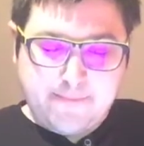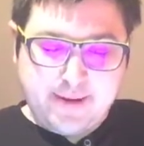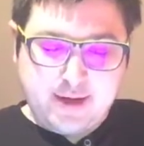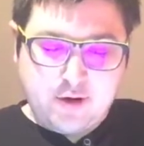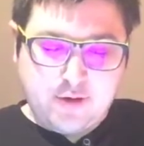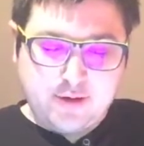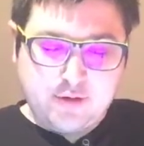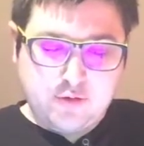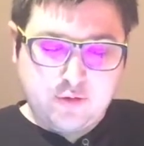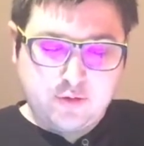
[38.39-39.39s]
been on
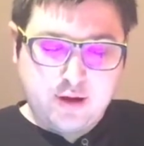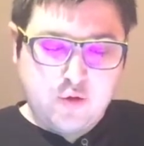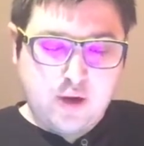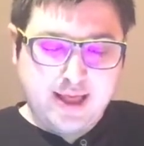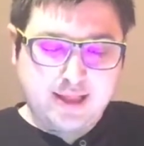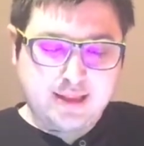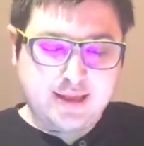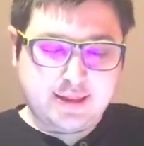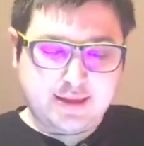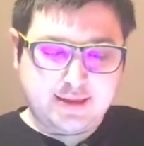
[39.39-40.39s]
hold while
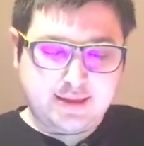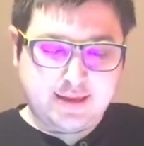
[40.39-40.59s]
the